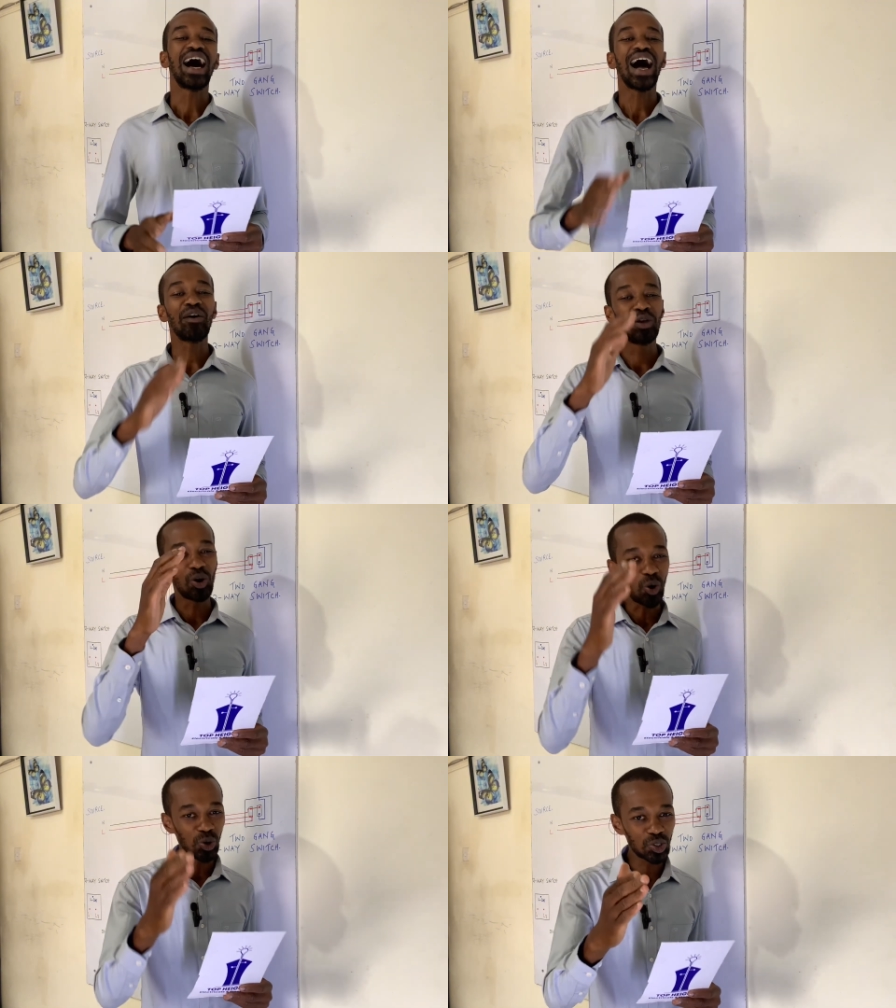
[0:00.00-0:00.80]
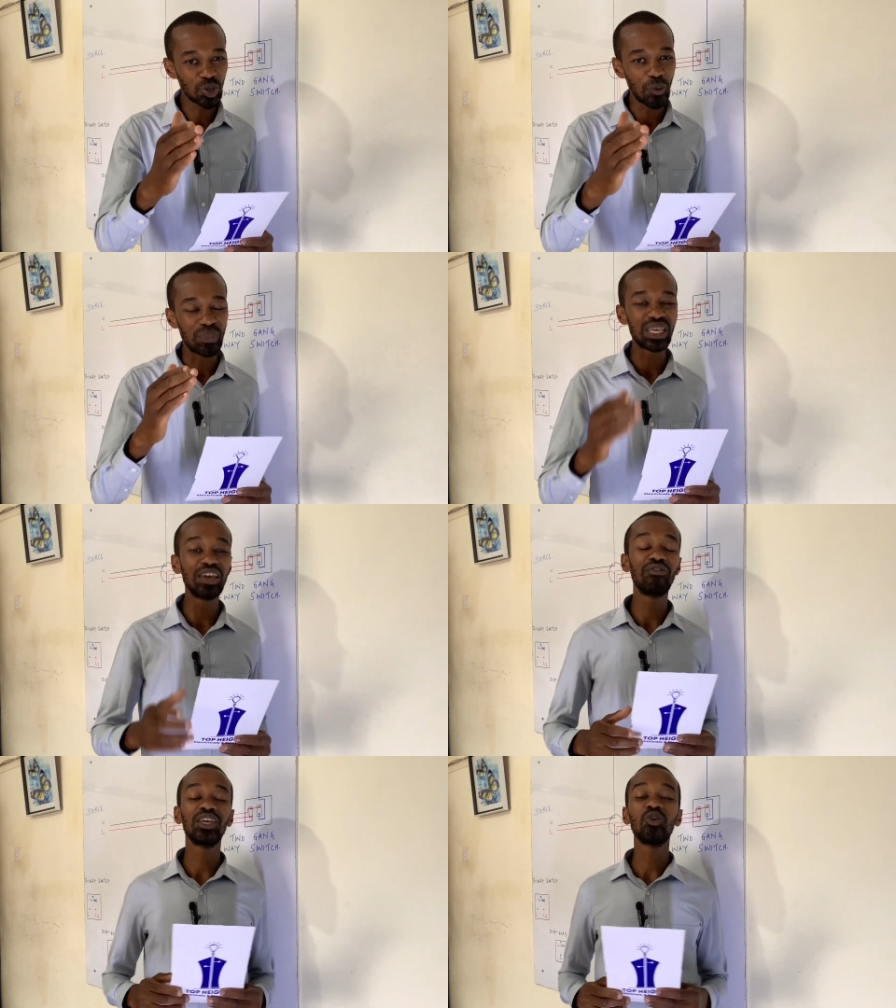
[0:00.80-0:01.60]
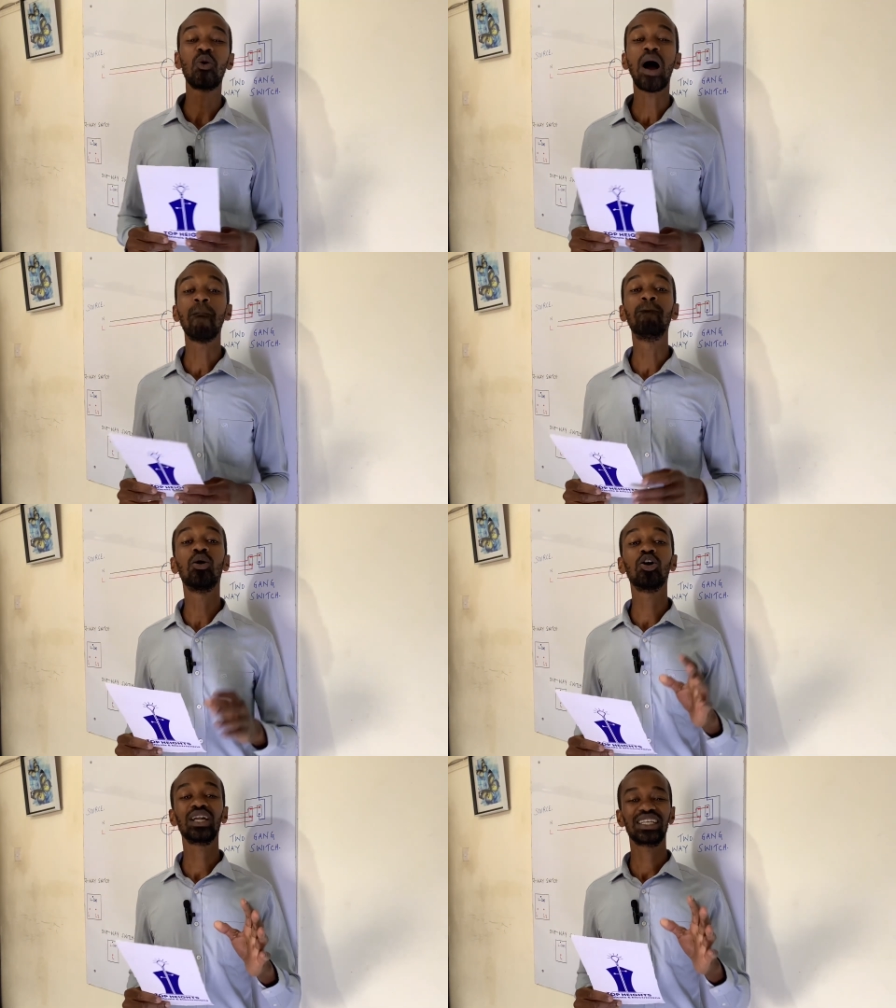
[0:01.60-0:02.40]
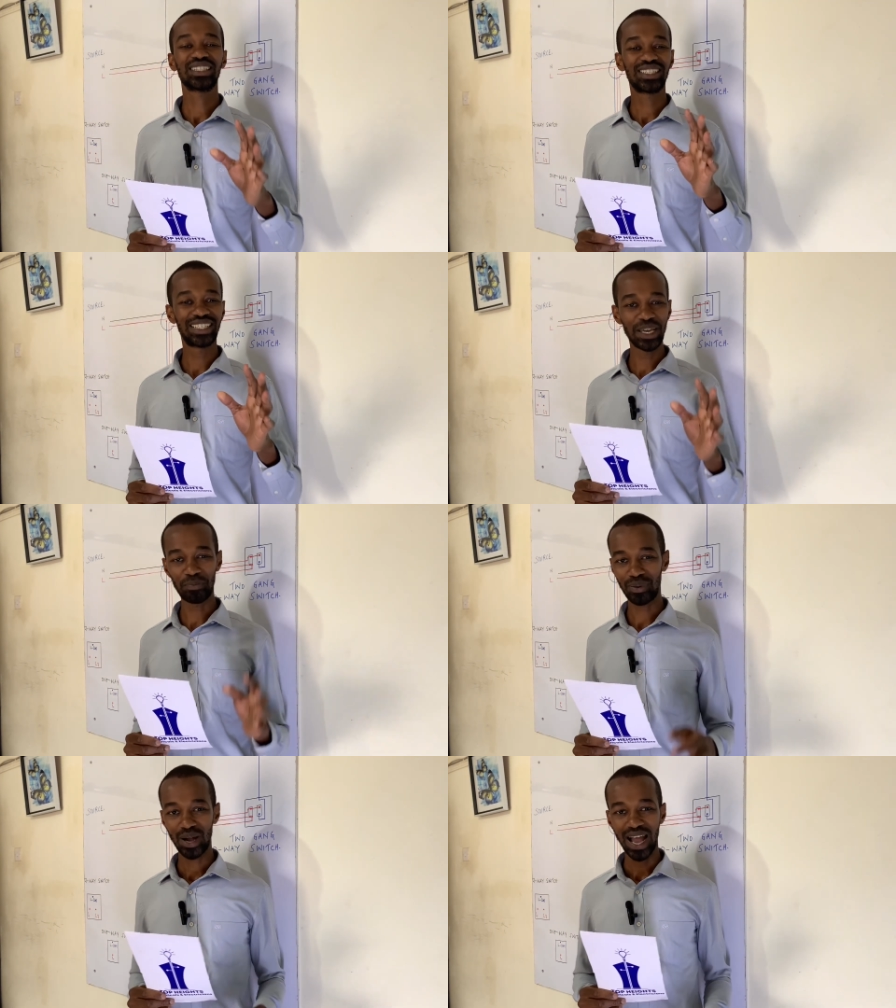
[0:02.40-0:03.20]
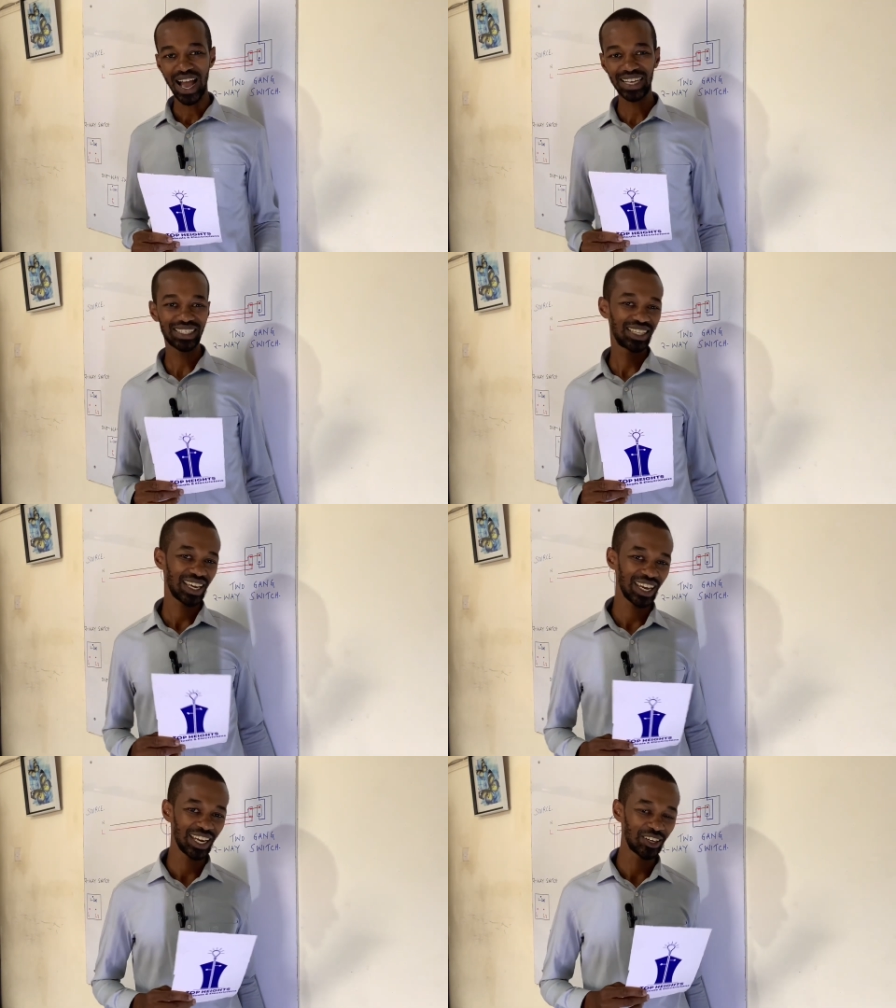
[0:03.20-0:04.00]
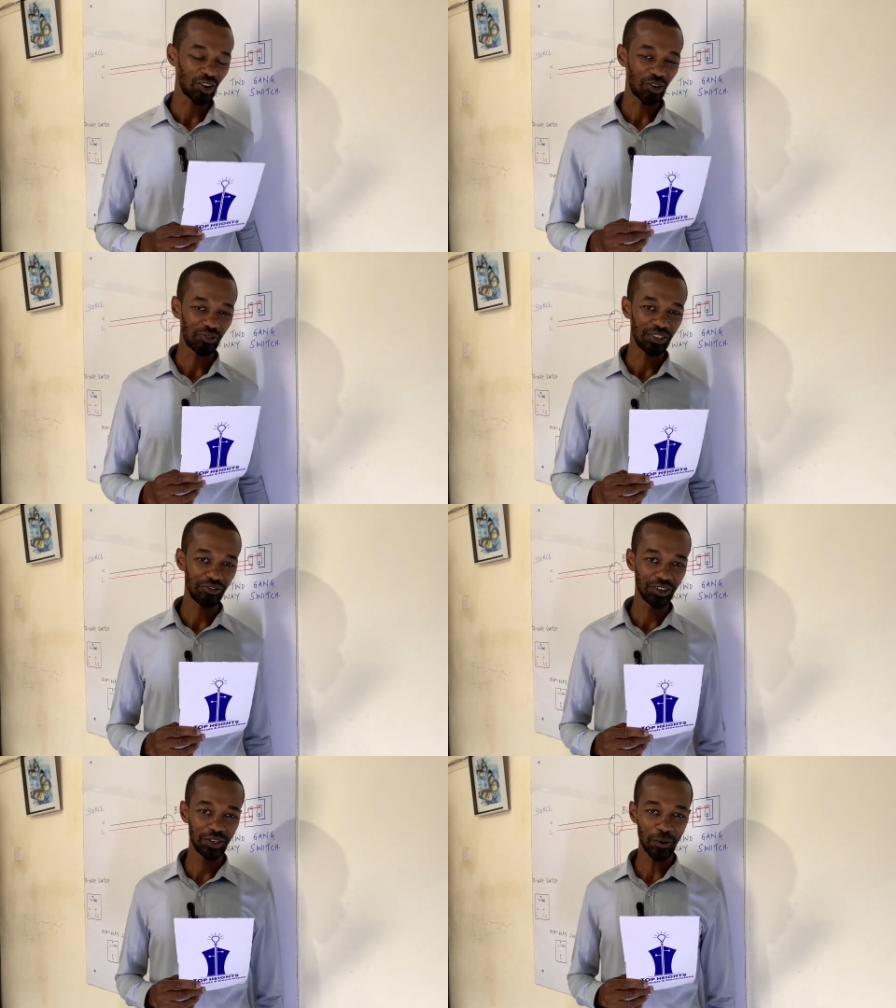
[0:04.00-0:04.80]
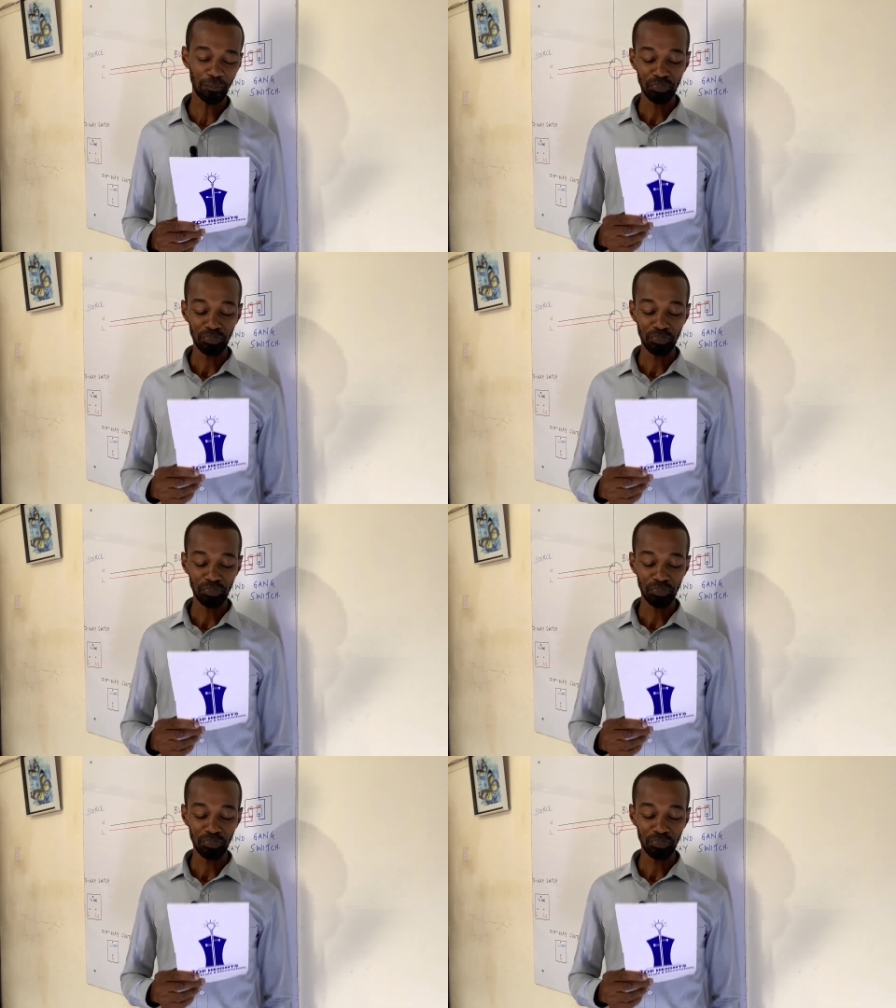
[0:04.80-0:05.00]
I will also be giving you a bonus tip at the end of the video.